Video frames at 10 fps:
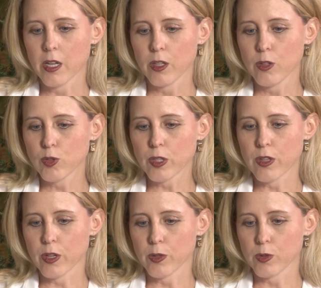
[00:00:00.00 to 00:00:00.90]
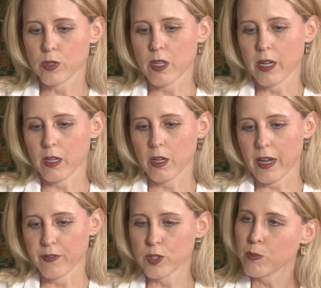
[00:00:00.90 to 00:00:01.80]
Usually, those that
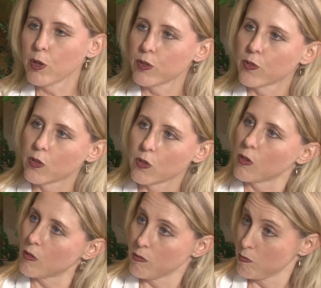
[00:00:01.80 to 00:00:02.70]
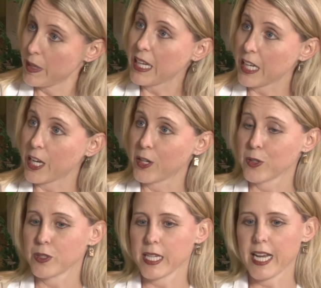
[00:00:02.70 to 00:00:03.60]
have smoked for many
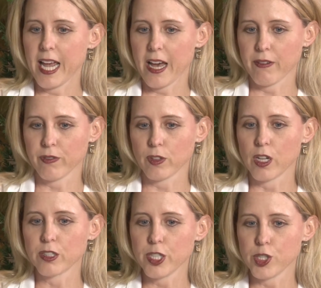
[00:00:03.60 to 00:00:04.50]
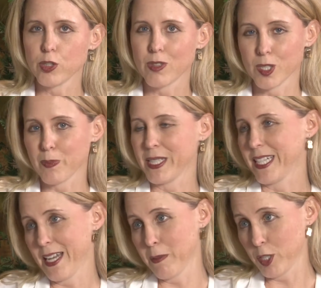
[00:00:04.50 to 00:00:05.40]
years and have lung tissue that's been
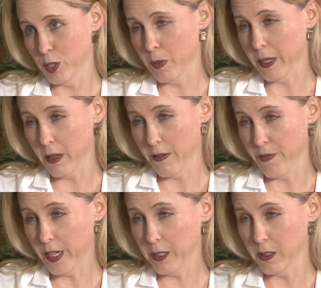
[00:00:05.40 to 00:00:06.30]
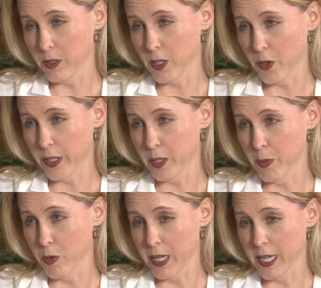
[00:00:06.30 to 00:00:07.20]
damaged by the effects of cigarette
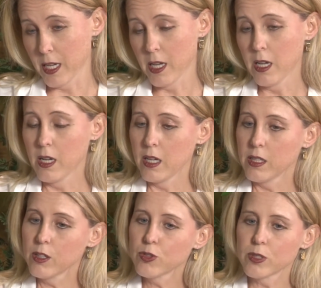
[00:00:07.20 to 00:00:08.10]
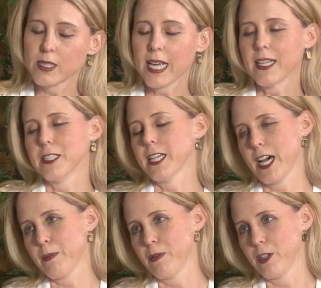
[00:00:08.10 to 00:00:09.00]
smoking. And then there's a second
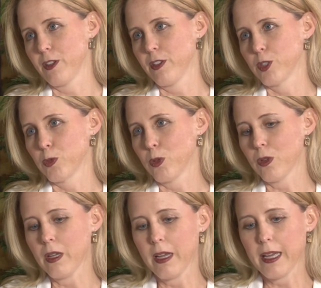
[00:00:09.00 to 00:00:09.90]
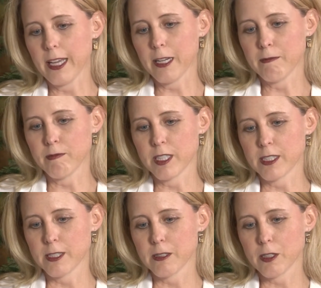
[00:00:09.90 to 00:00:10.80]
type of individual um,
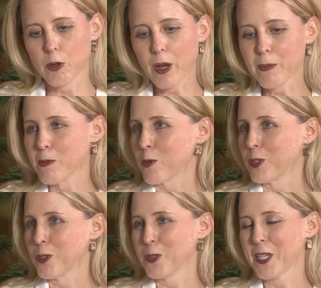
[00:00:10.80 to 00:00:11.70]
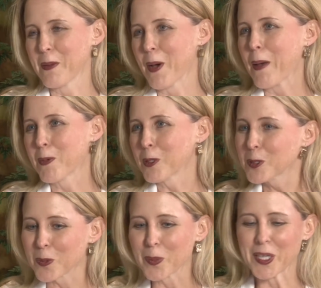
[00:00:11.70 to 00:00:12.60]
that's quite a bit more interesting, in my
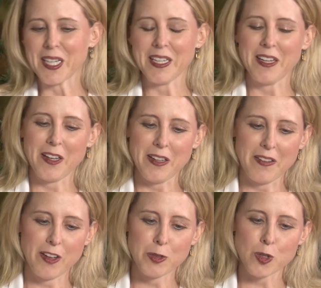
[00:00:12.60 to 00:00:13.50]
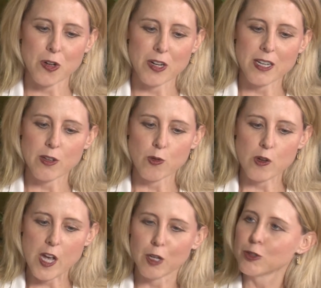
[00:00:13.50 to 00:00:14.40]
personal opinion, and those are
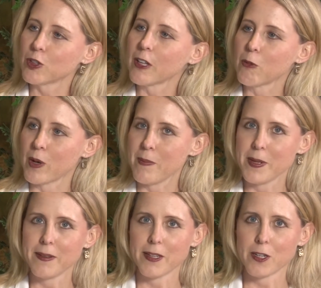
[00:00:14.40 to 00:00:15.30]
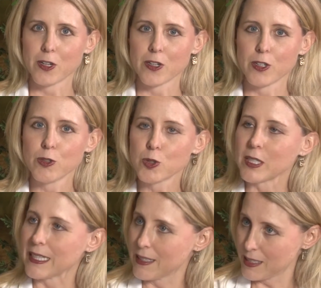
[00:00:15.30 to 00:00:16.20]
elderly women that are
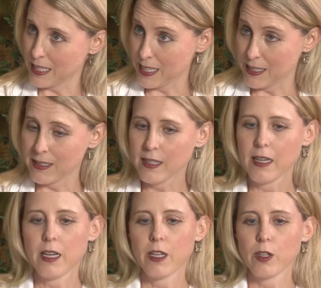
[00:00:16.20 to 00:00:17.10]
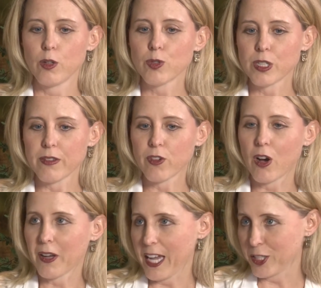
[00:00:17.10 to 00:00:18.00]
usually thin usually of
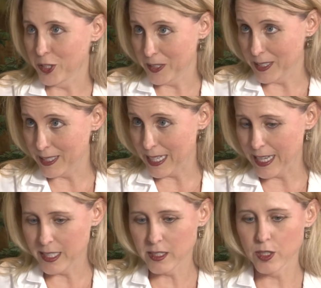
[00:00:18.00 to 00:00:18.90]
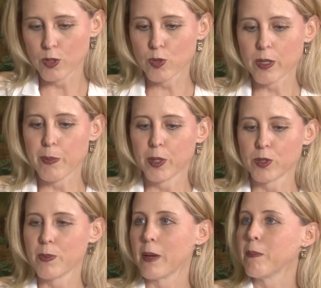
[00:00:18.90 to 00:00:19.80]
Caucasian descent, usually
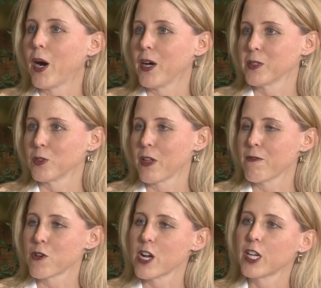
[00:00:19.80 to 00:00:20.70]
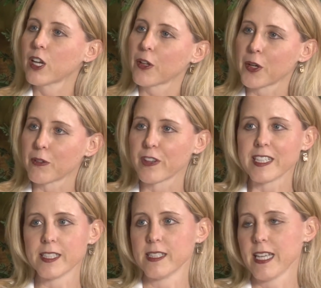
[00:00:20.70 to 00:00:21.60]
postmenopausal, that for unclear
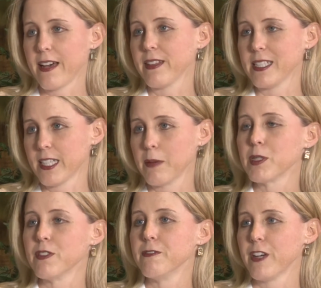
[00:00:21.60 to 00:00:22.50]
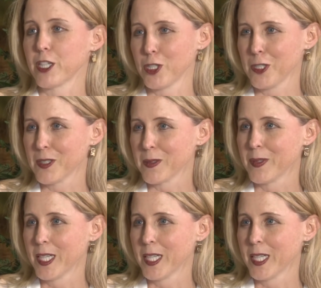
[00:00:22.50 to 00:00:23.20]
reasons have these types of infections.